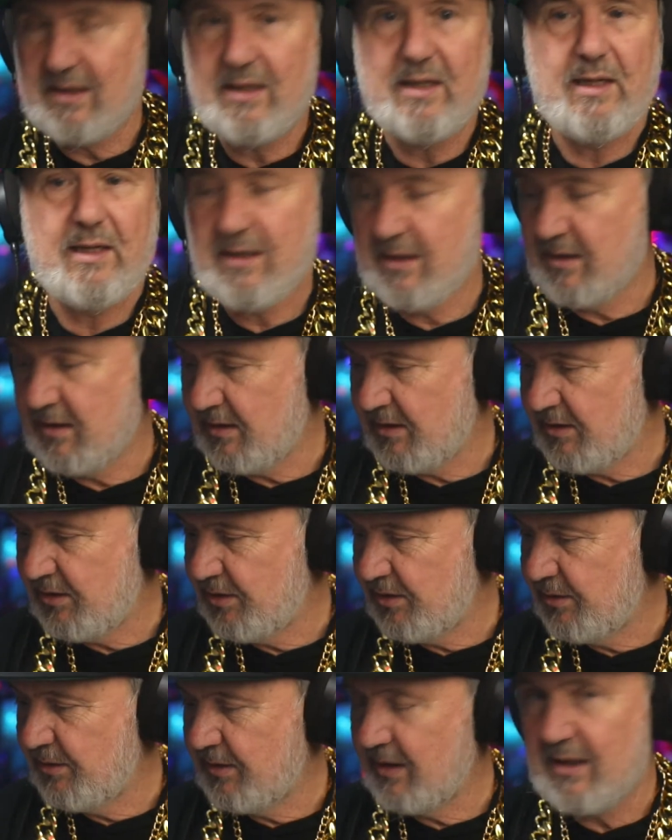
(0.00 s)
And I
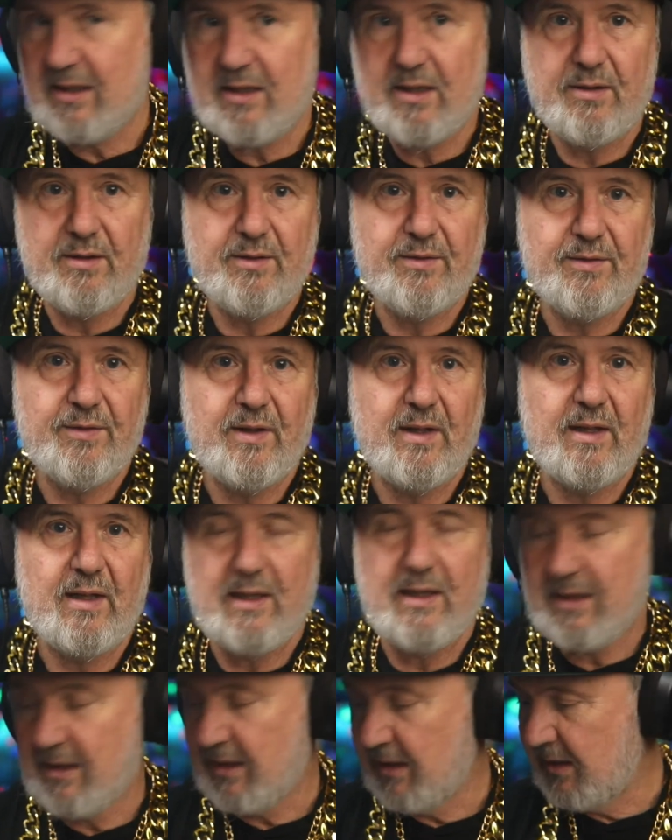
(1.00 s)
should have
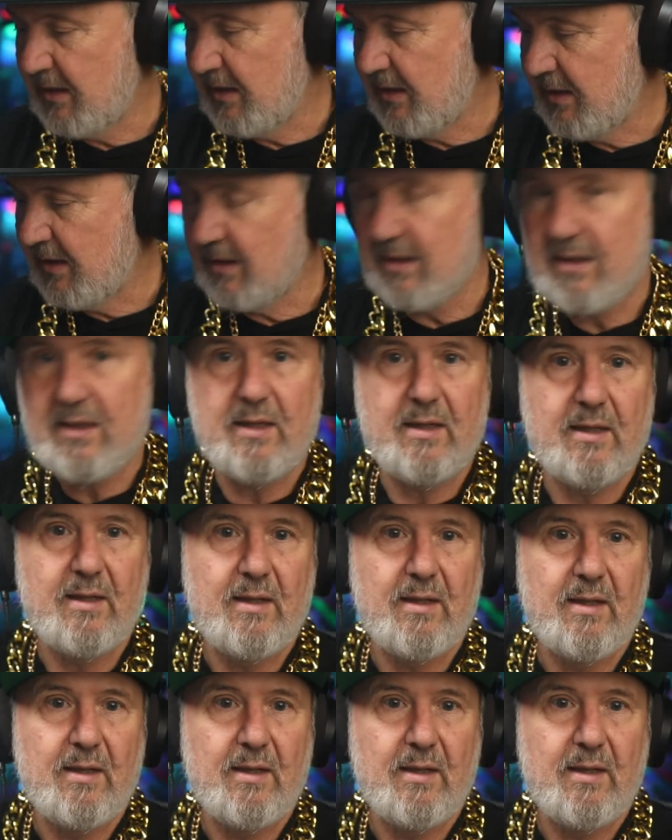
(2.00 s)
a